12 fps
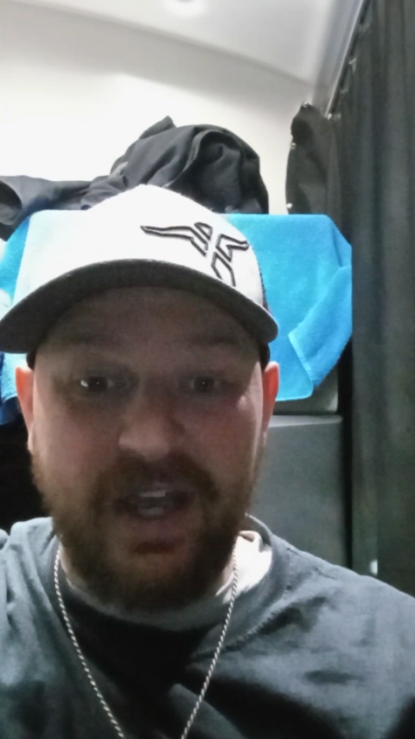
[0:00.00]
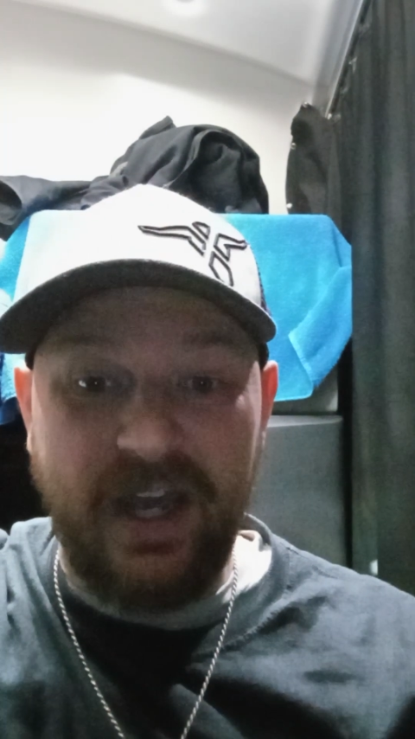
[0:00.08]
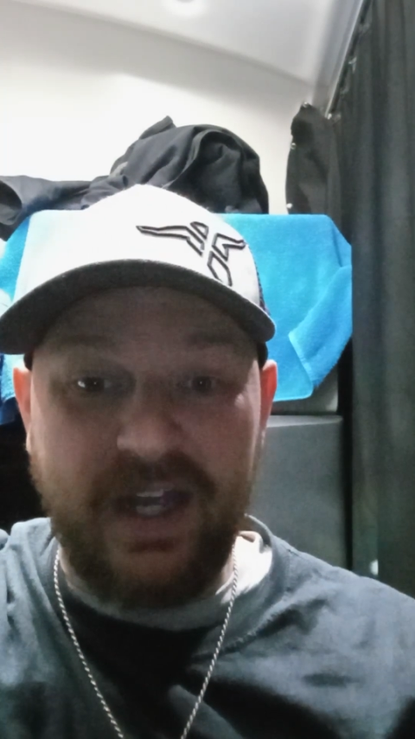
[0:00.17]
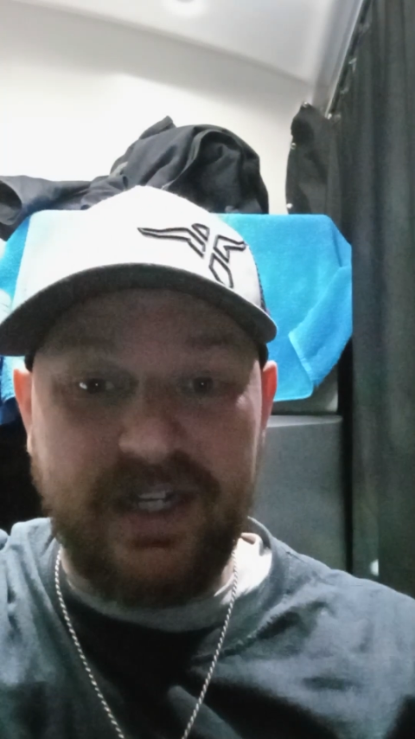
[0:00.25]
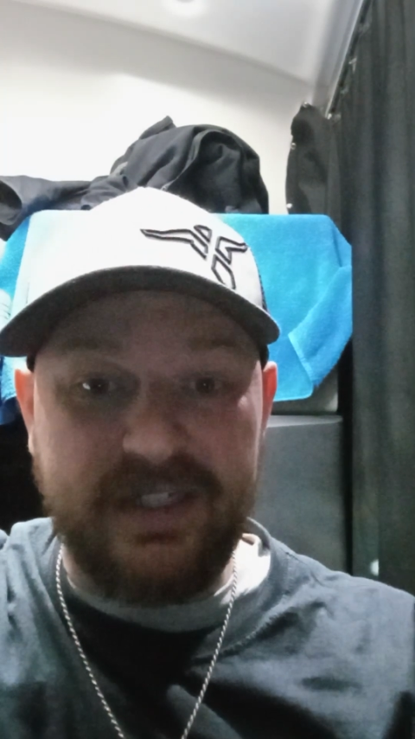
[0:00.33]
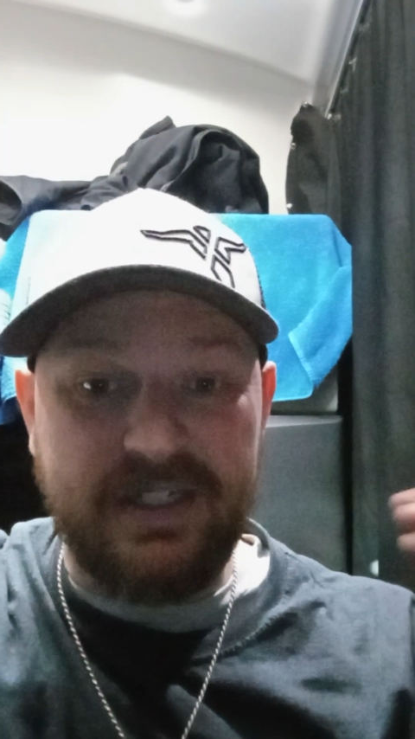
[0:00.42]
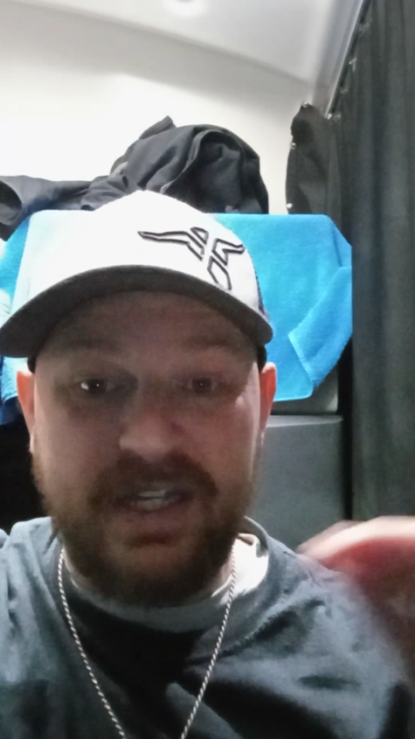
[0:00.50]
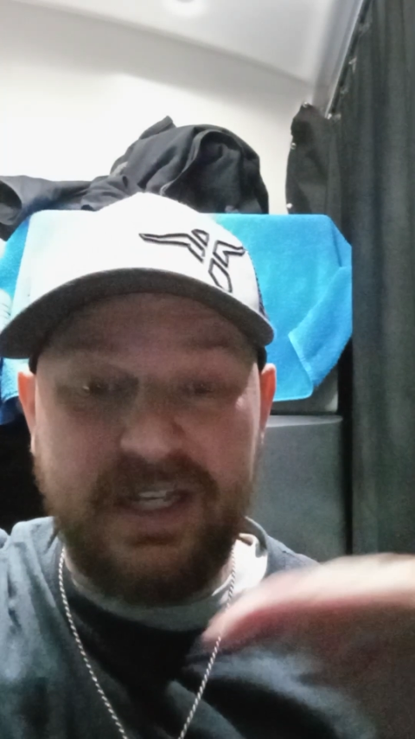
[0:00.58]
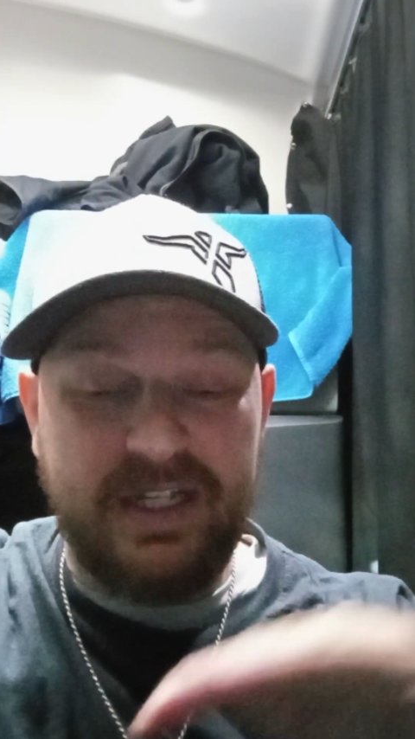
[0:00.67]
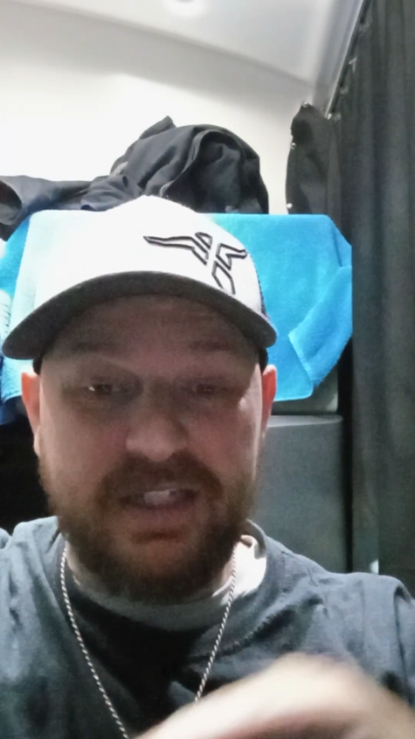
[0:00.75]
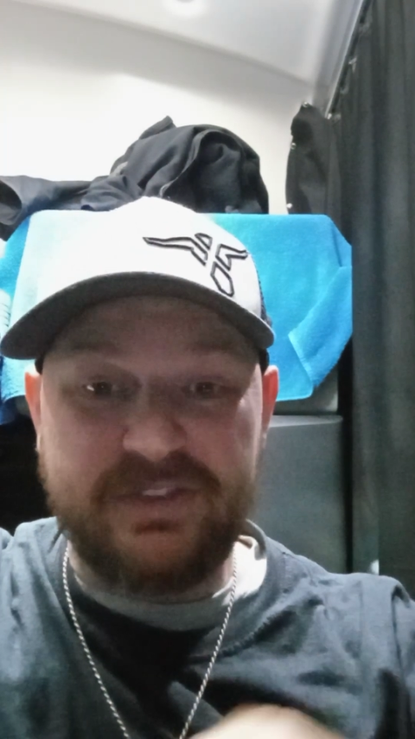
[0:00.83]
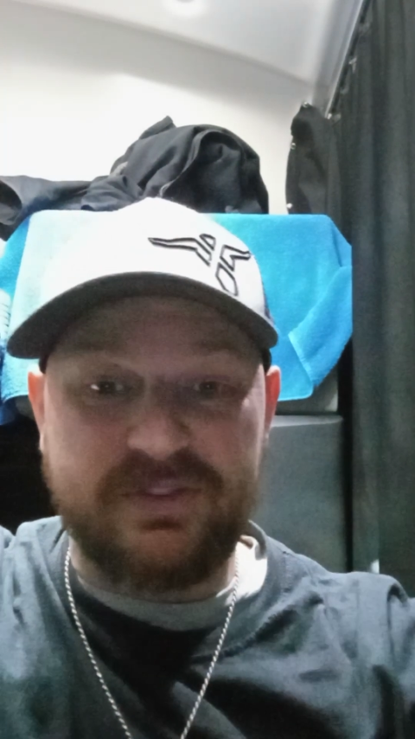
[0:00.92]
and
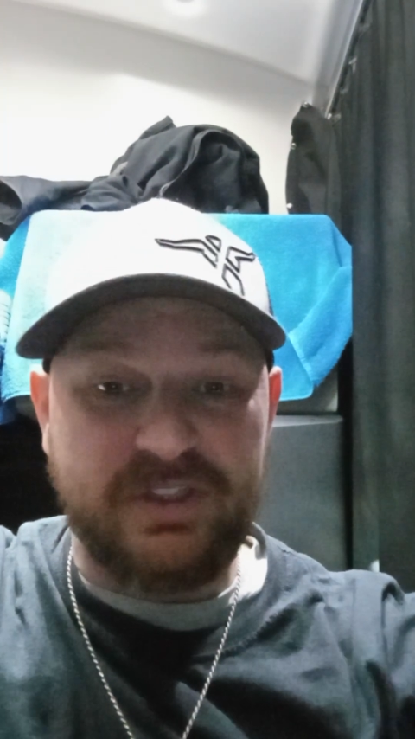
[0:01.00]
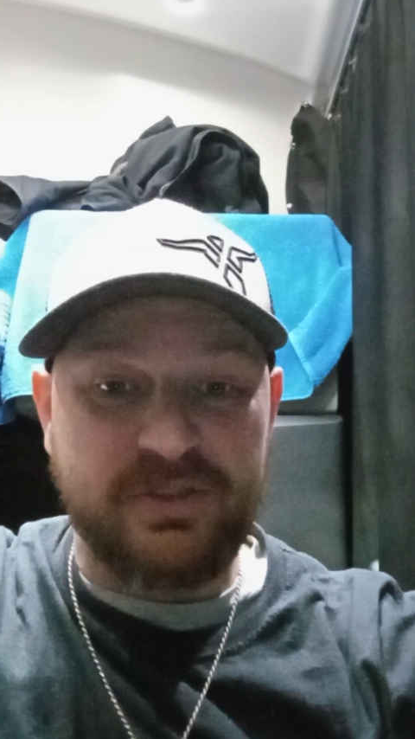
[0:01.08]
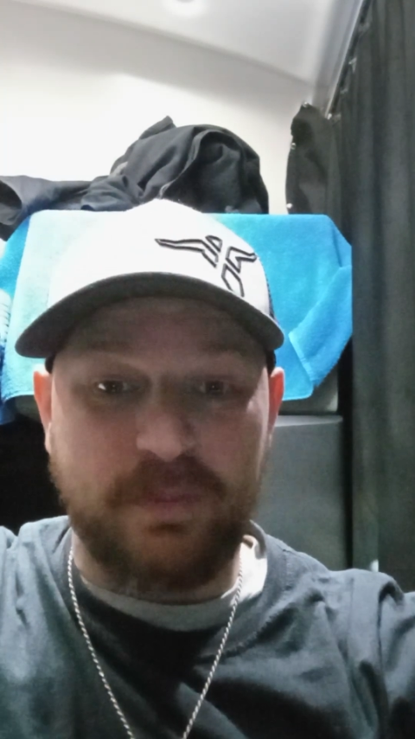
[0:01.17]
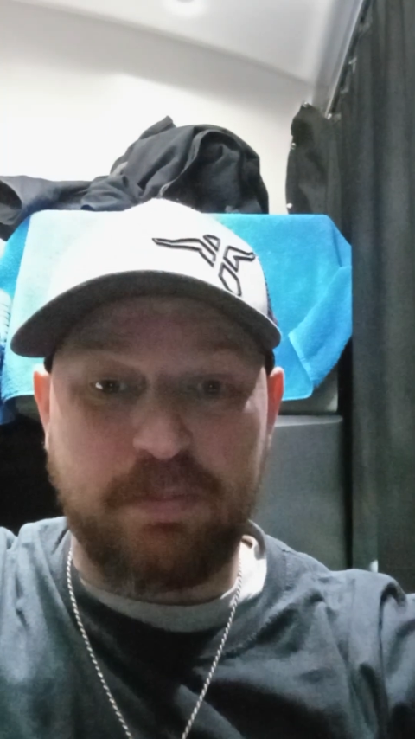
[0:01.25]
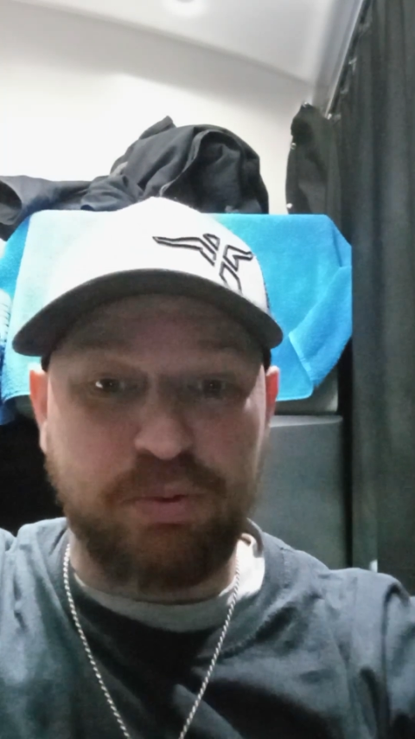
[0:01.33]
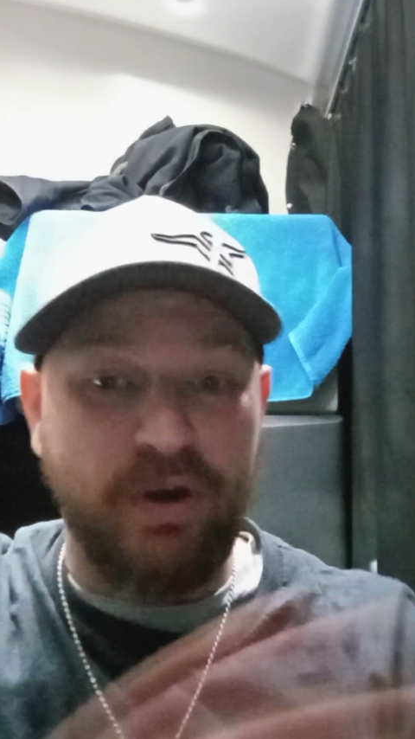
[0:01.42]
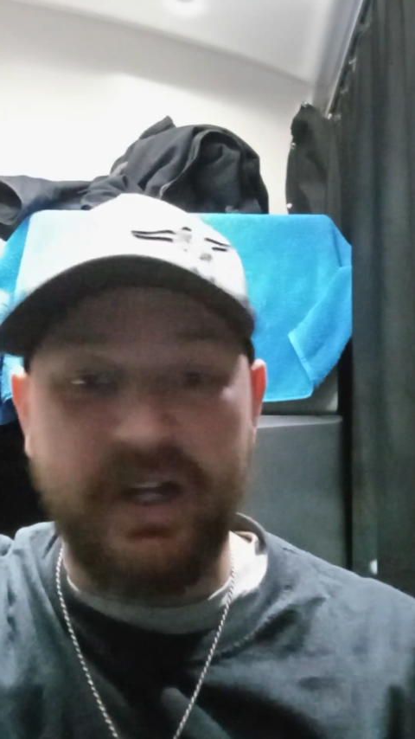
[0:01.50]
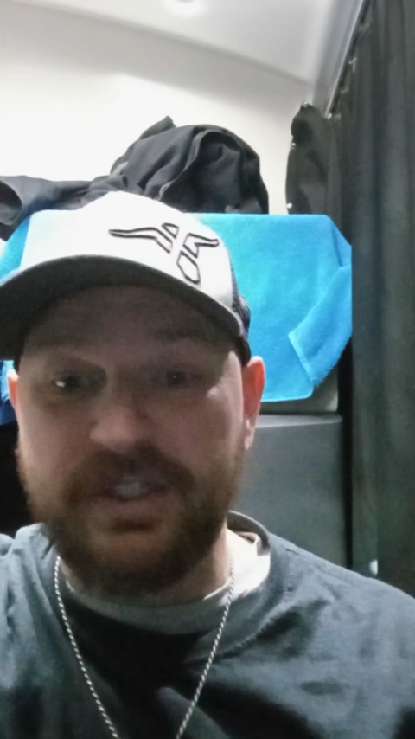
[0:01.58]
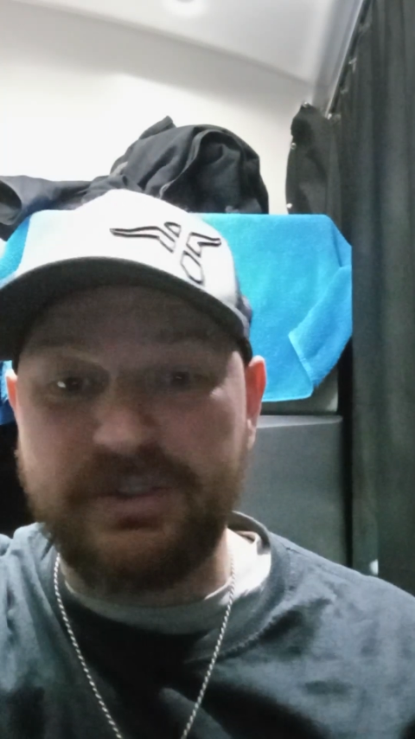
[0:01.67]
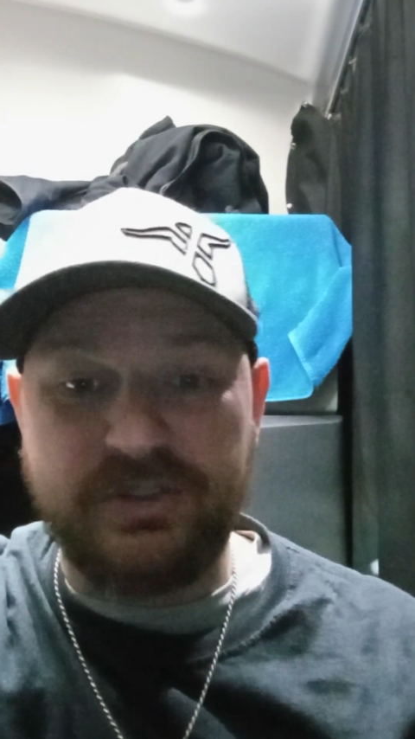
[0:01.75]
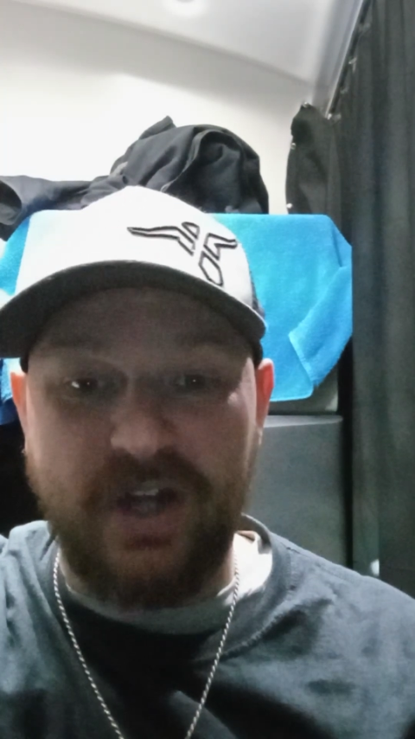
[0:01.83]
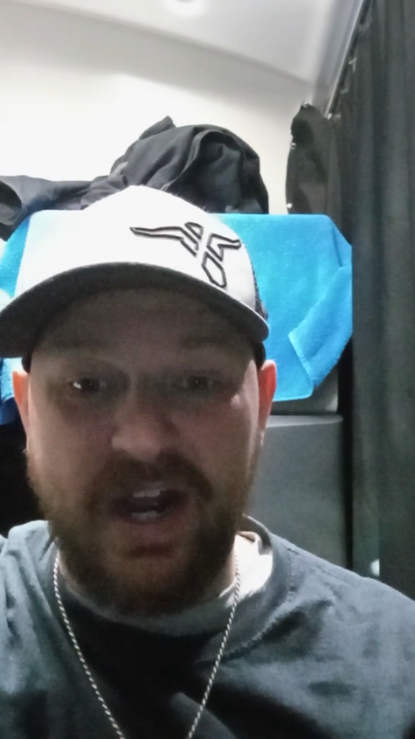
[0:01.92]
he's a brand
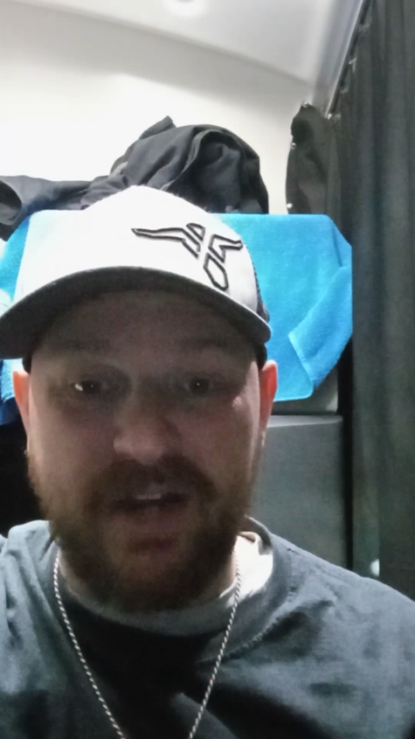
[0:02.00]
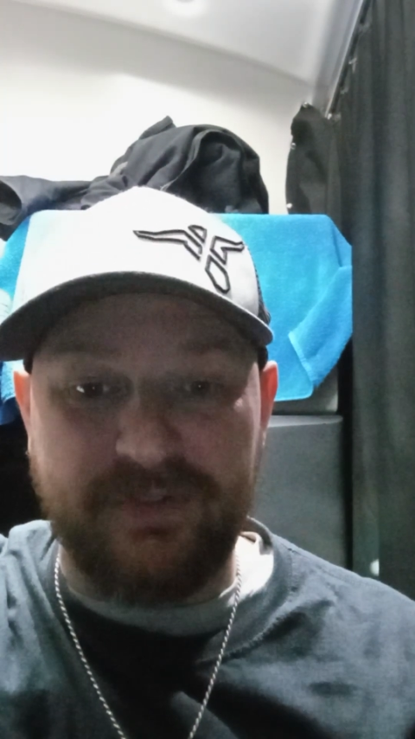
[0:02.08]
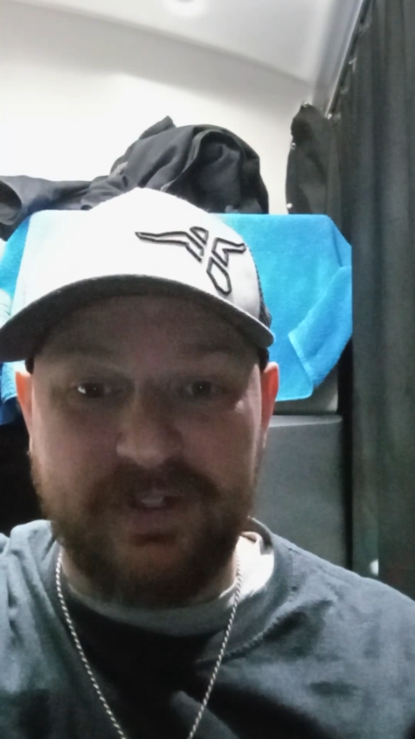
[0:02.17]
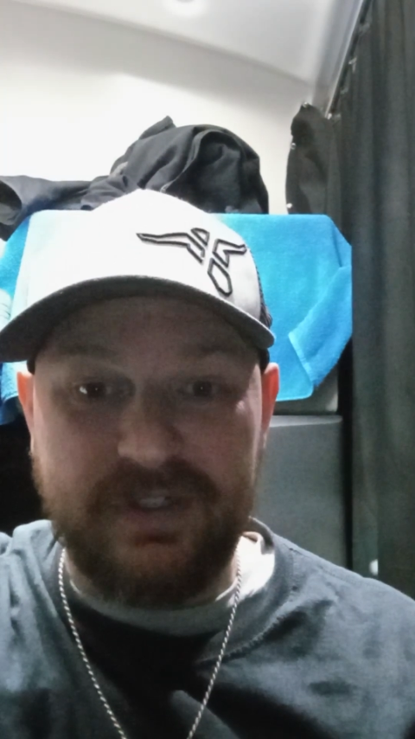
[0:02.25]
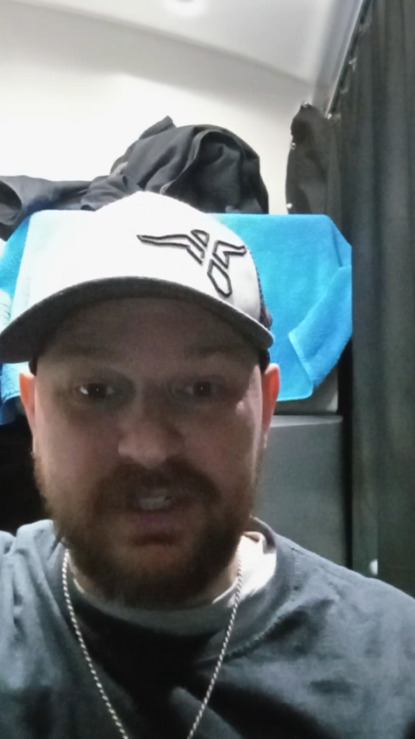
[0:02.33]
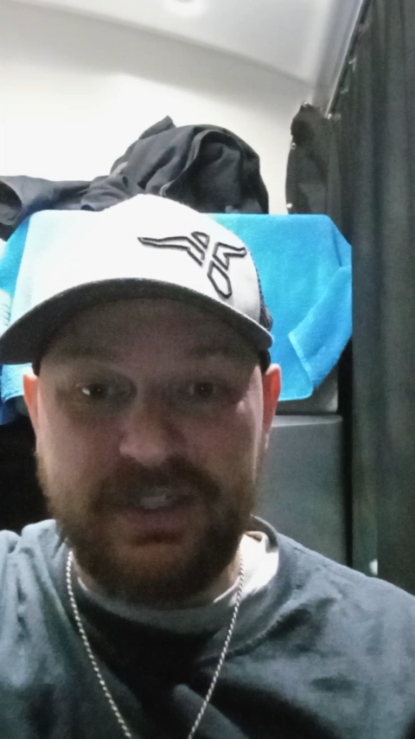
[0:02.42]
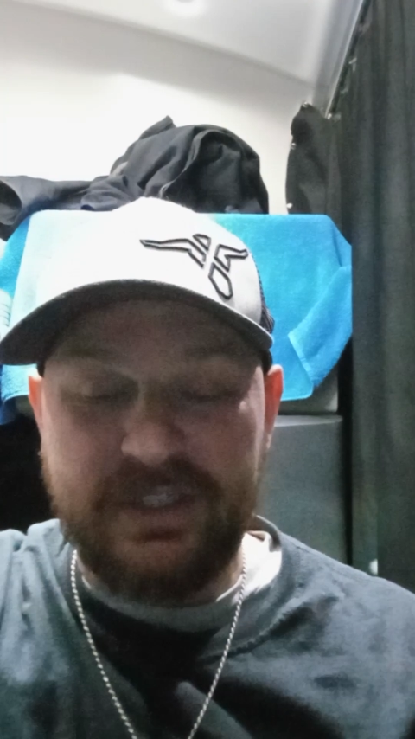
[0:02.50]
new driver,